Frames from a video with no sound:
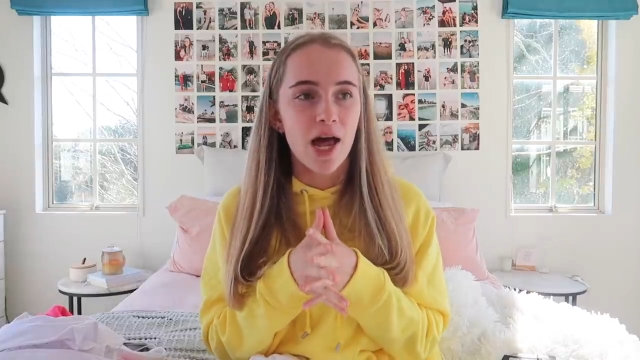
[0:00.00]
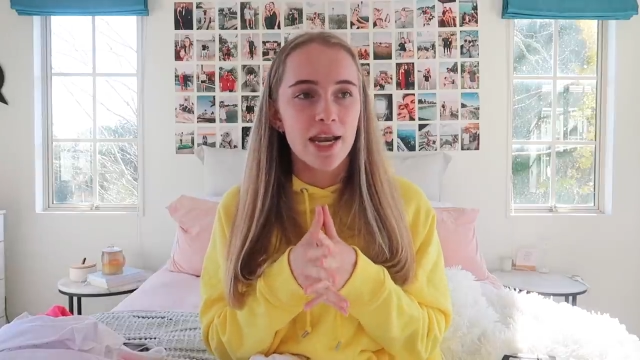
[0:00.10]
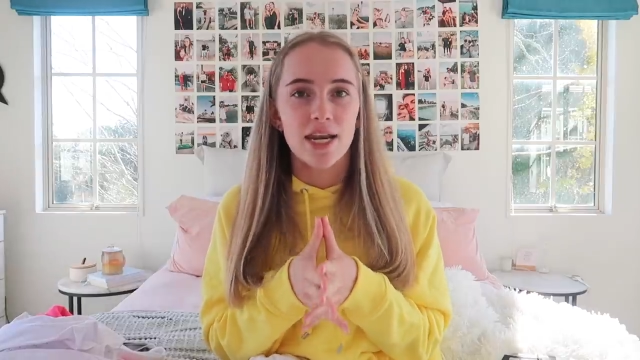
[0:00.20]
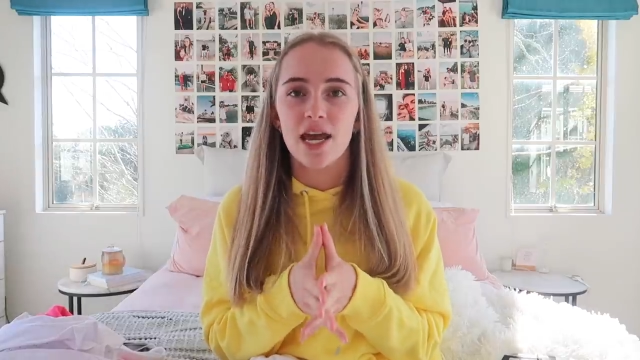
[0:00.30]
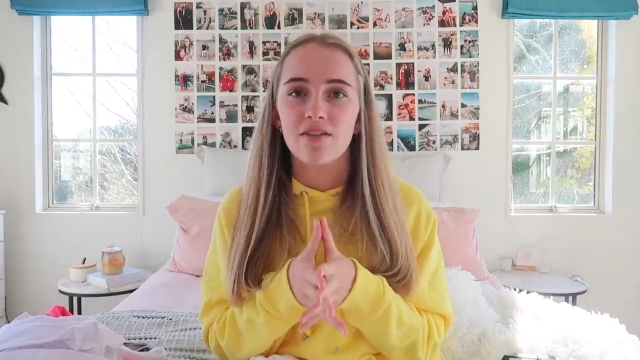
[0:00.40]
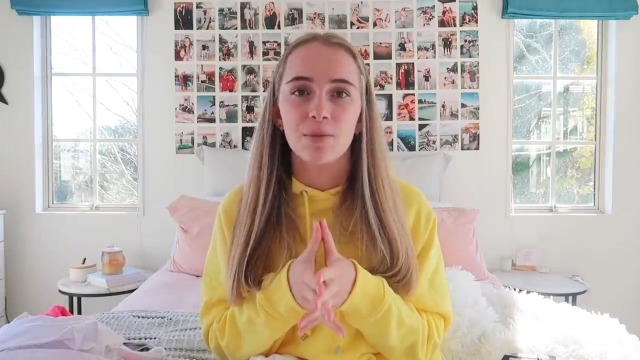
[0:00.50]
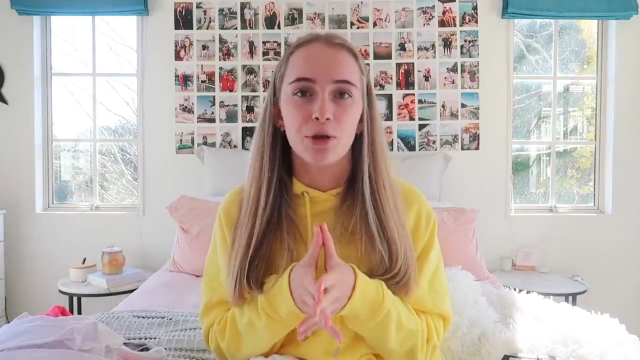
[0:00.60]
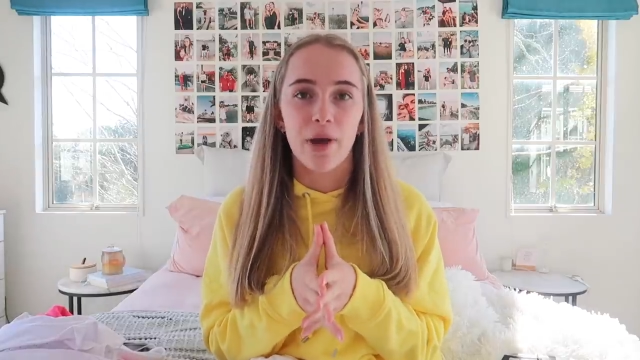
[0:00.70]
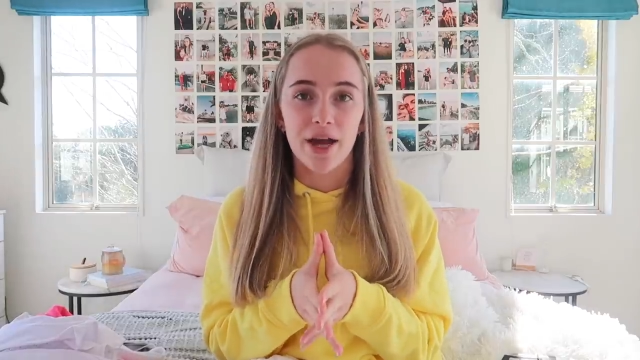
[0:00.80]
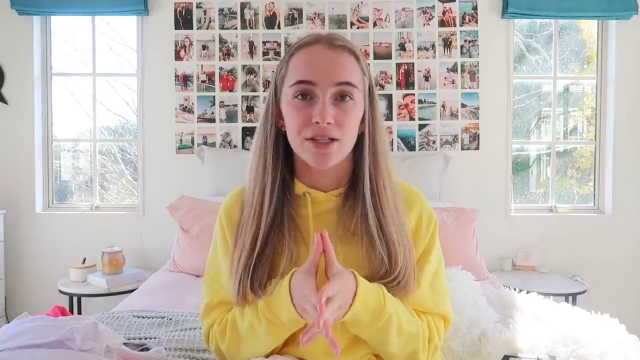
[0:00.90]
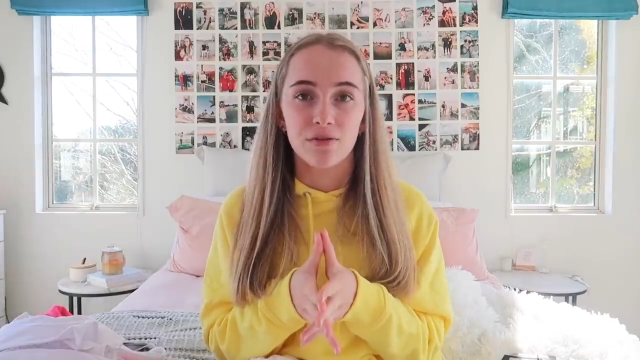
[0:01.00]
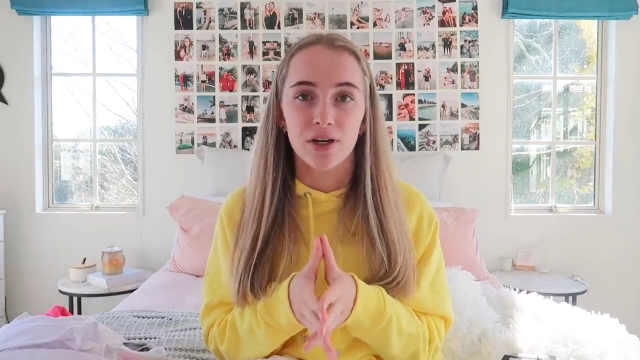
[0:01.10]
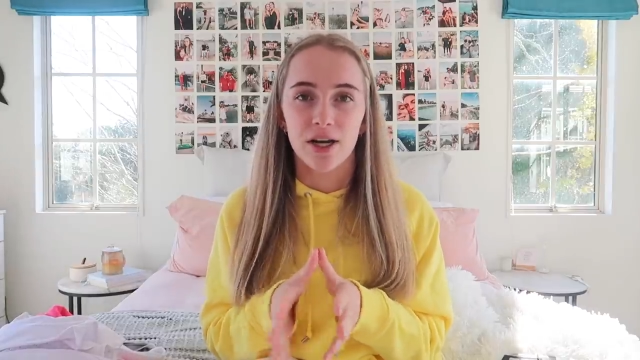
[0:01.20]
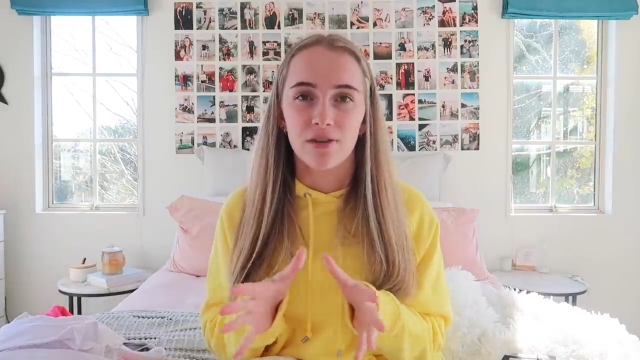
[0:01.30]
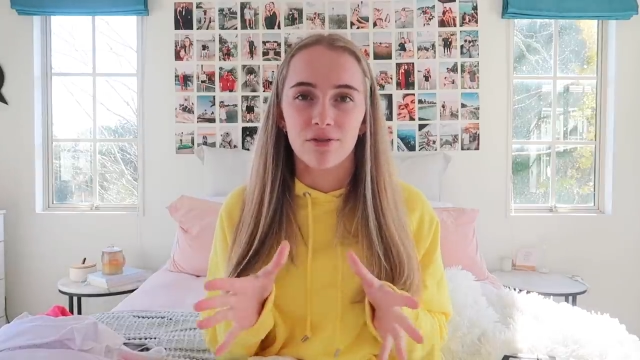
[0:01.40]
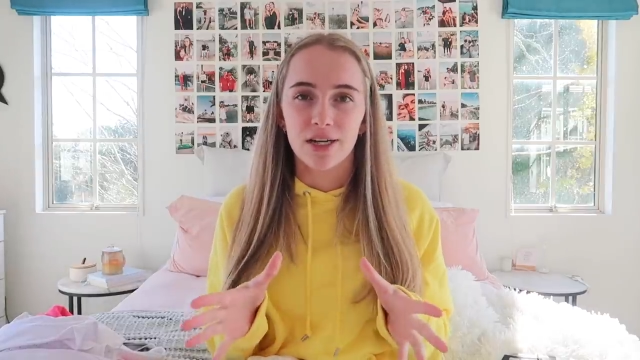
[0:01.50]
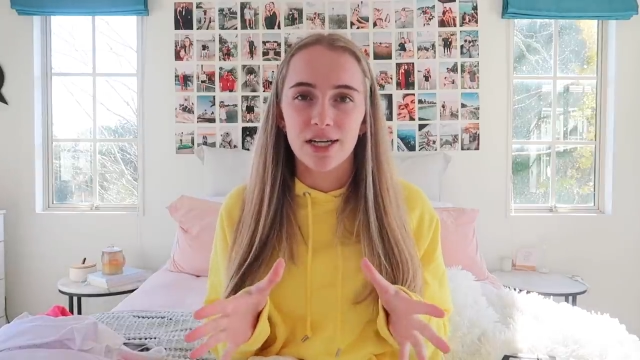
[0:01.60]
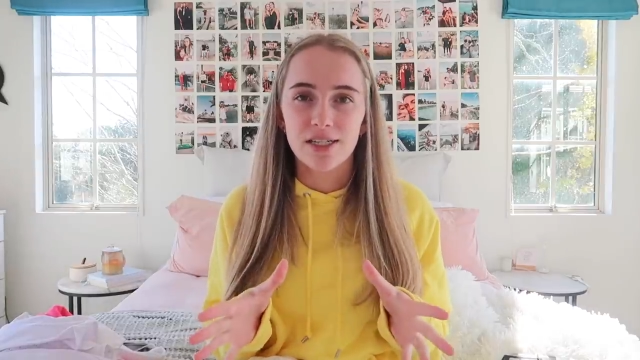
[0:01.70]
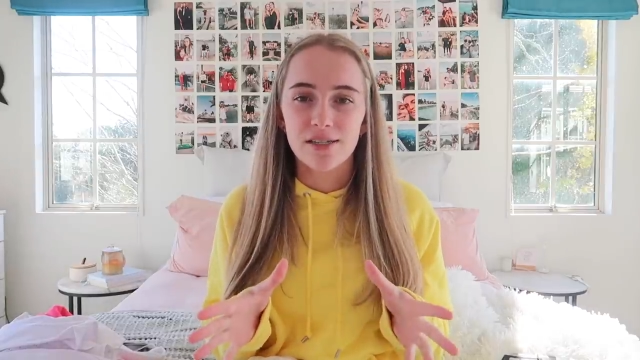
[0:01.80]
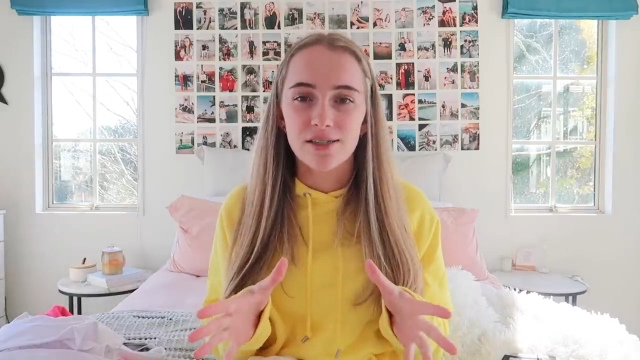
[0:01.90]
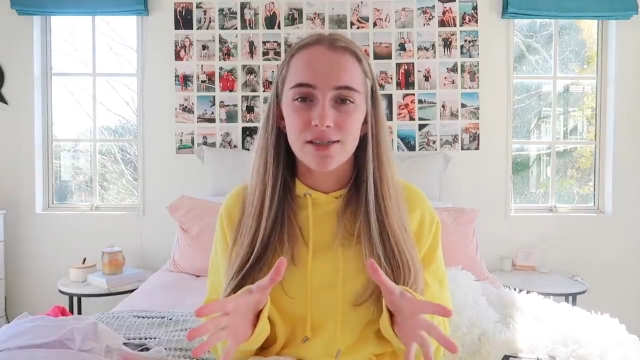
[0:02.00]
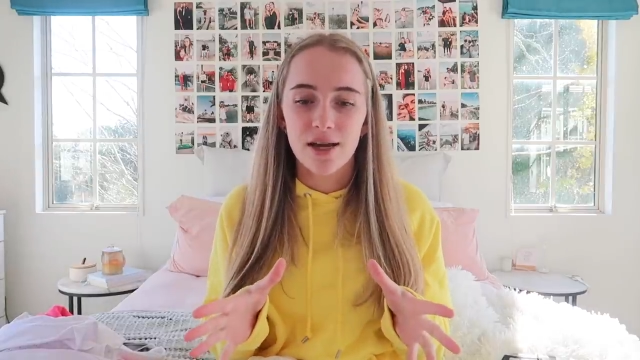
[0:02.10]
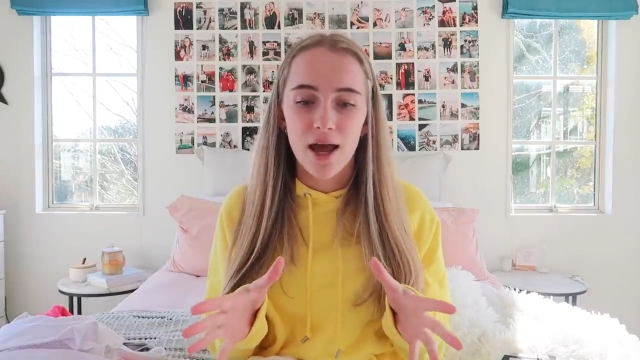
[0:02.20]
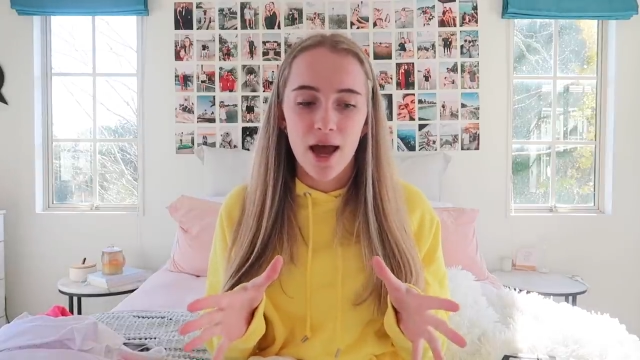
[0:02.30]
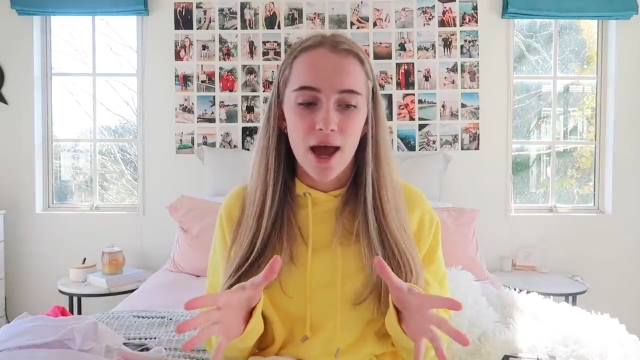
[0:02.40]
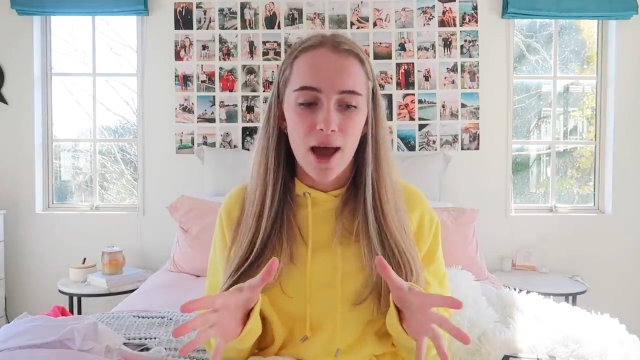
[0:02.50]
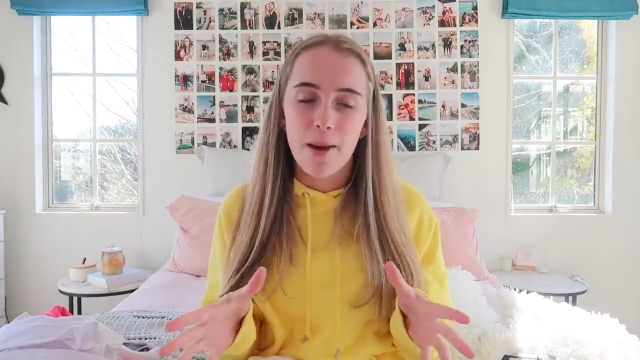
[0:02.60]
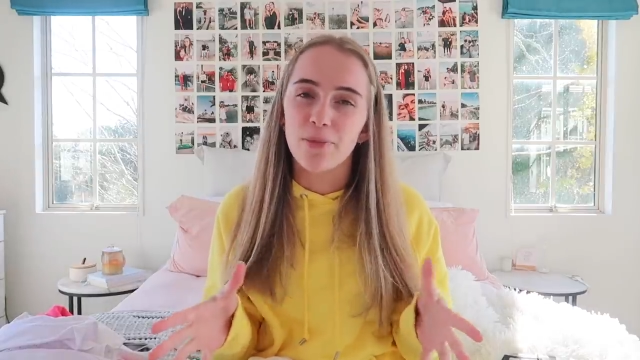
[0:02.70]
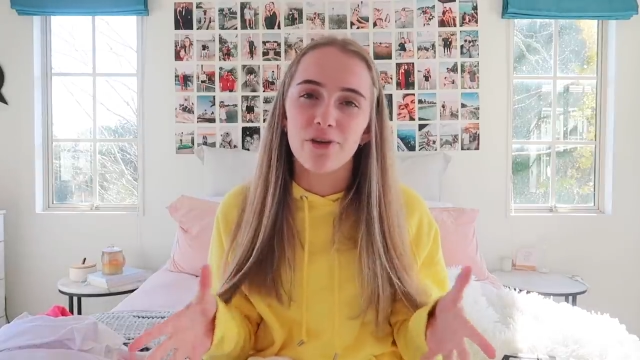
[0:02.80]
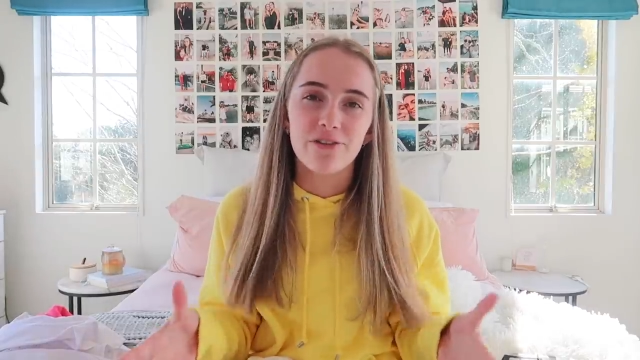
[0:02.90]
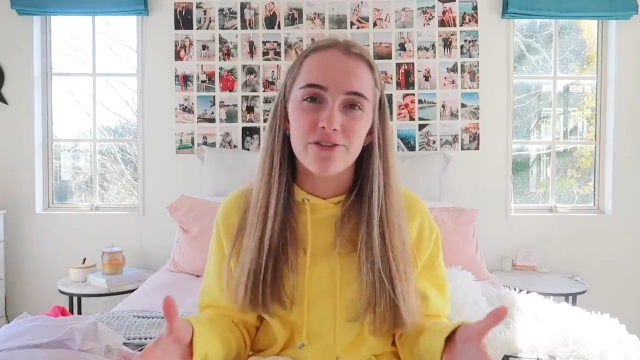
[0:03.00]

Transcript: navy blue activewear and I really just am not a